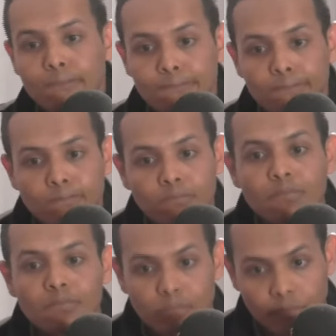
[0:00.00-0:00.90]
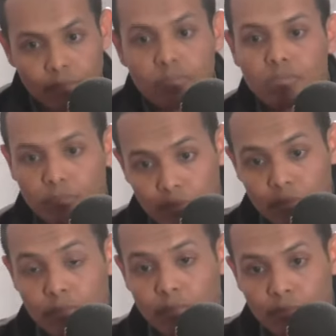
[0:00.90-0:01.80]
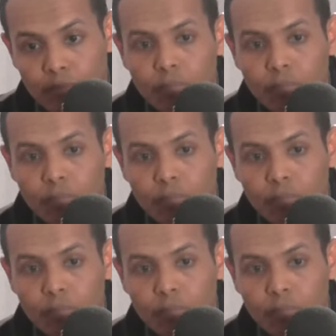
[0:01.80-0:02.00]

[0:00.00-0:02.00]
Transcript: increasing first bus services?